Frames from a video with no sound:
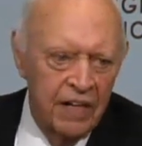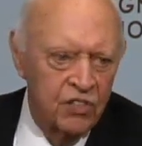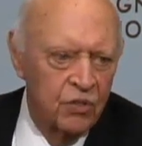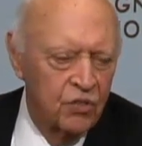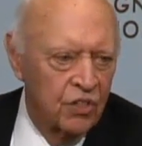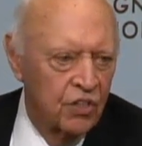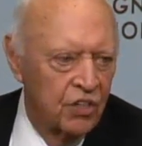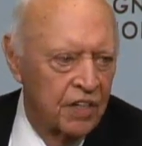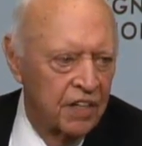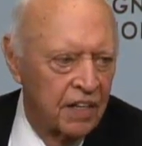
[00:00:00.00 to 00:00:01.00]
the National
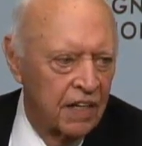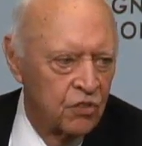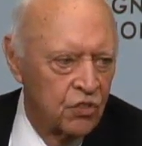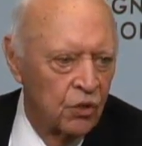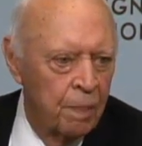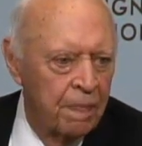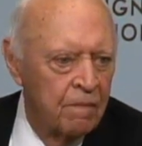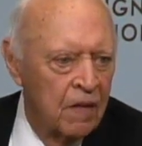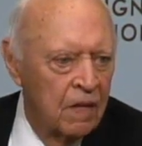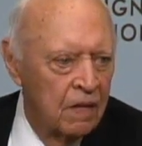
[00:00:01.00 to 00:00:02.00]
Security
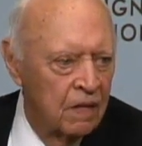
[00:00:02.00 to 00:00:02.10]
Council